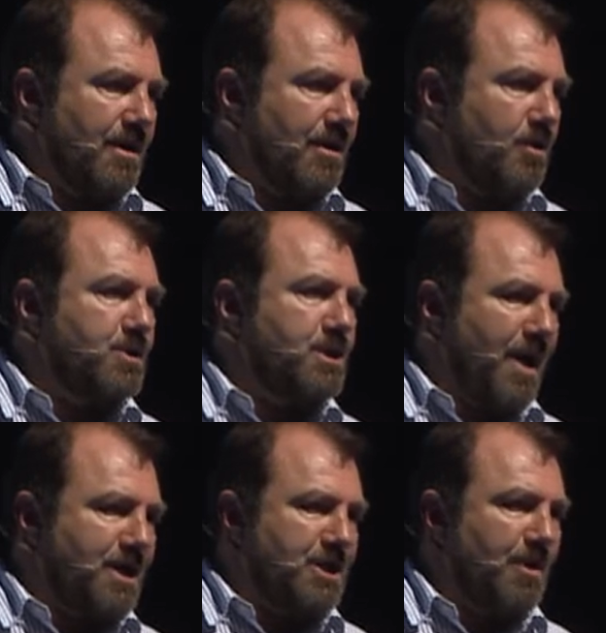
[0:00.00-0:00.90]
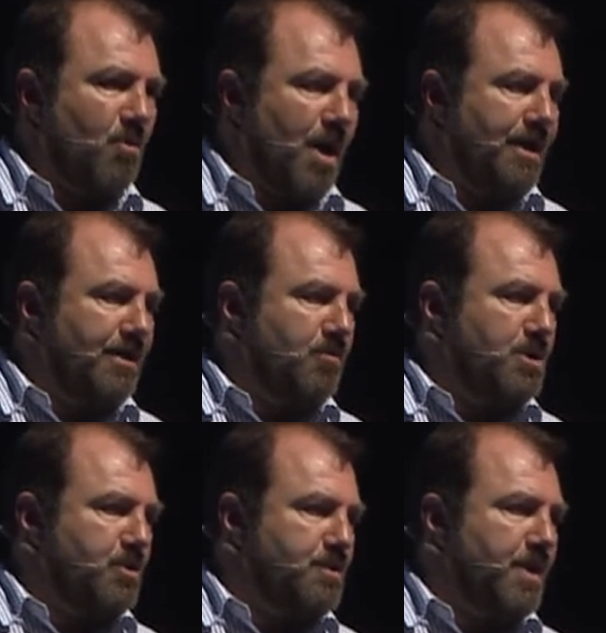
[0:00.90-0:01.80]
called Spaceship One, which
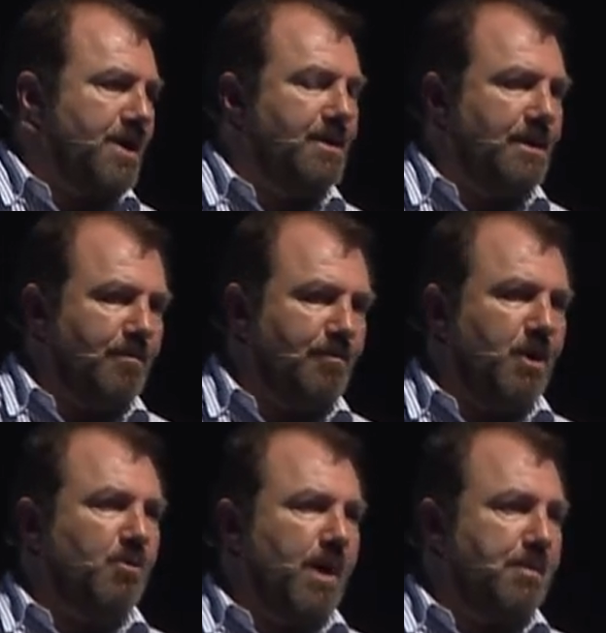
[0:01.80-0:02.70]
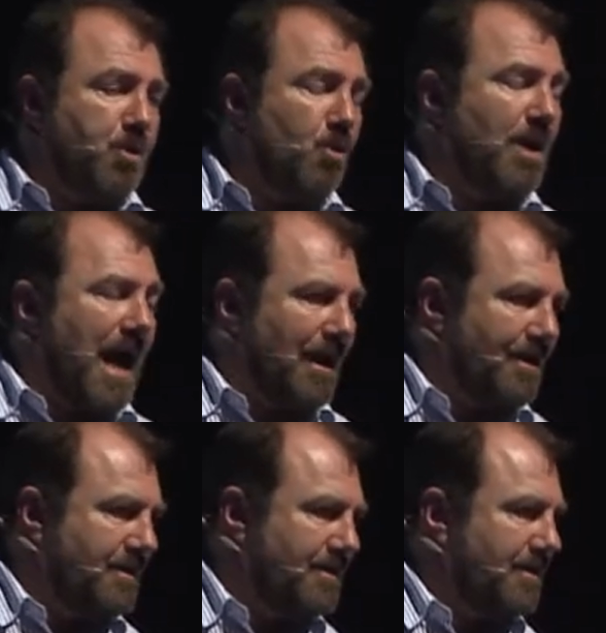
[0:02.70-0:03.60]
was being built by Paul
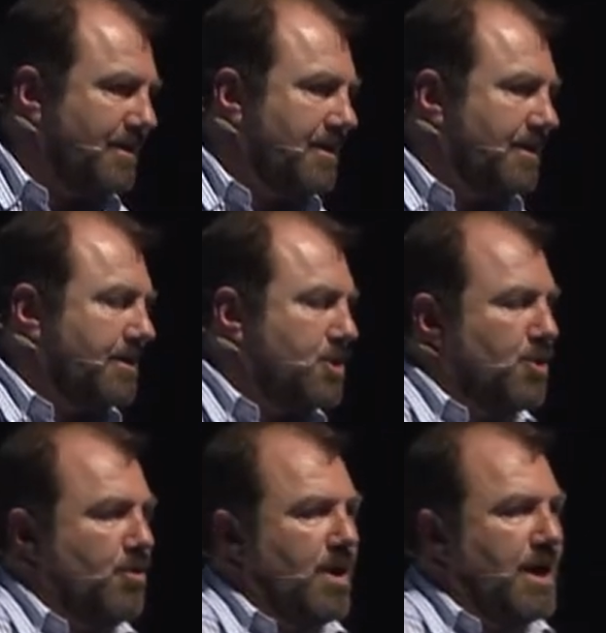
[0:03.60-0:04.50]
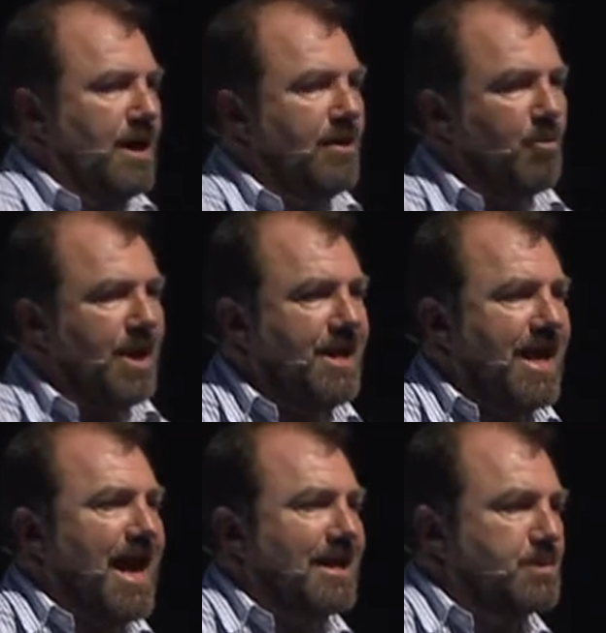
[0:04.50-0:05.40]
Allen to uh, win the
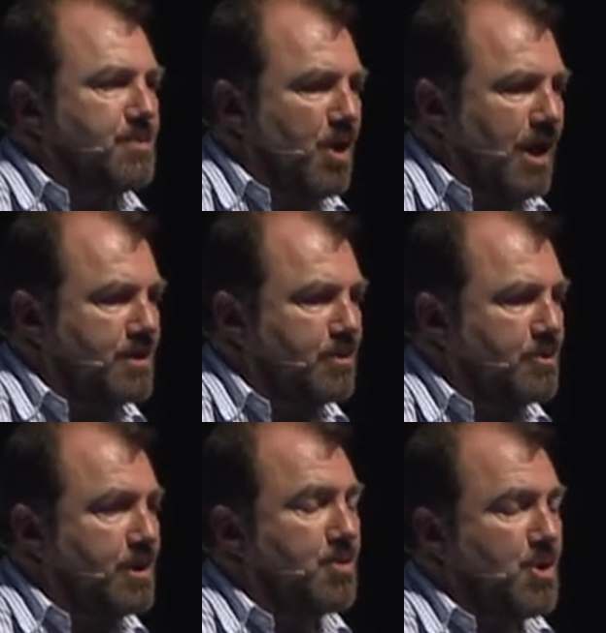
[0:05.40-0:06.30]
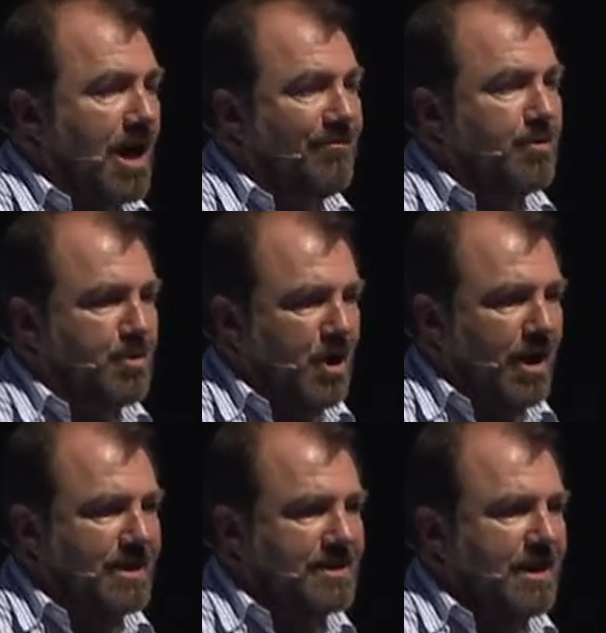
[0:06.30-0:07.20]
X Prize, which was a private
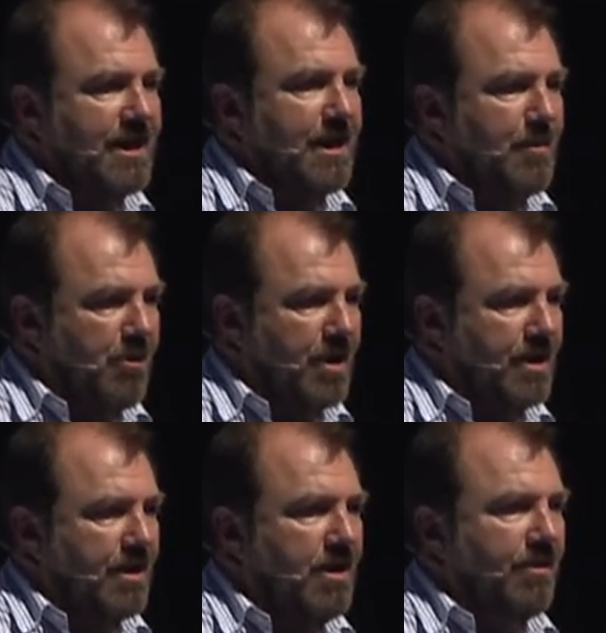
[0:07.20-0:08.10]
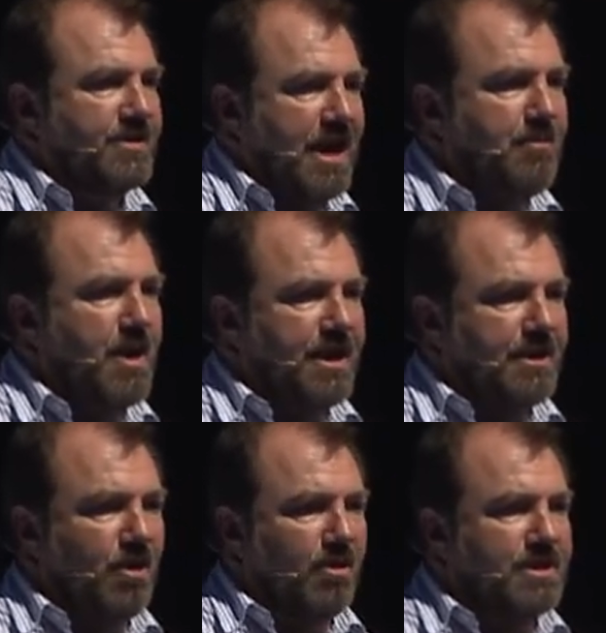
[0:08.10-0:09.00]
prize in America of $10 million
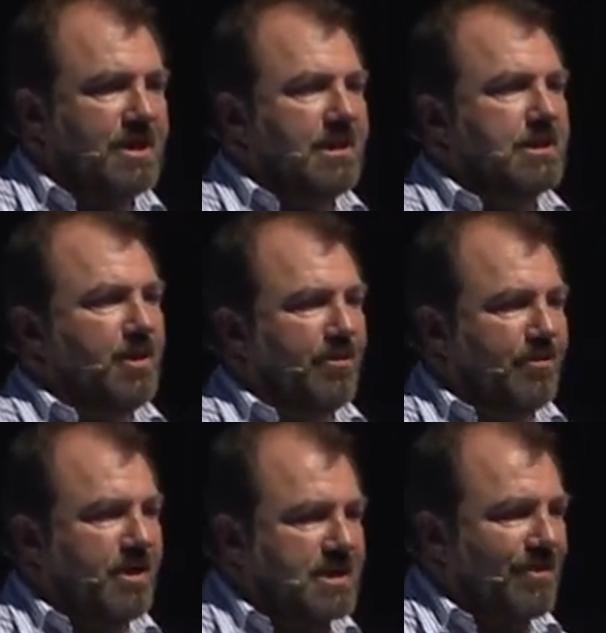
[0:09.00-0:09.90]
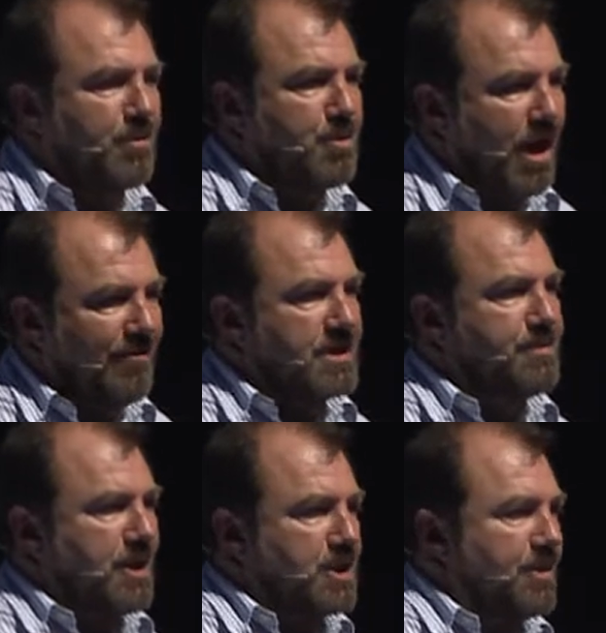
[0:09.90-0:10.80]
to be the first ever private
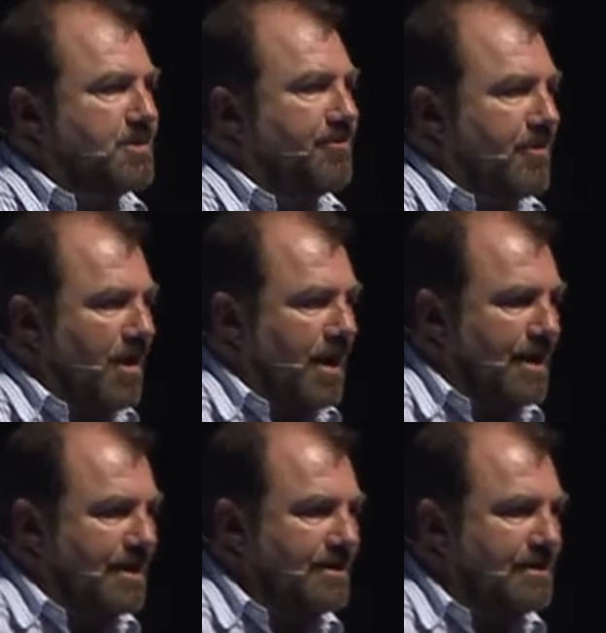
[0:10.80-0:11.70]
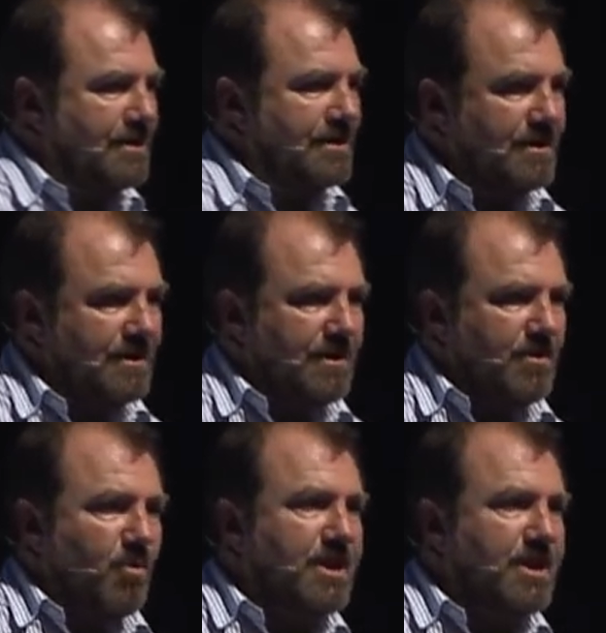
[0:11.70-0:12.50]
spaceship to fly. We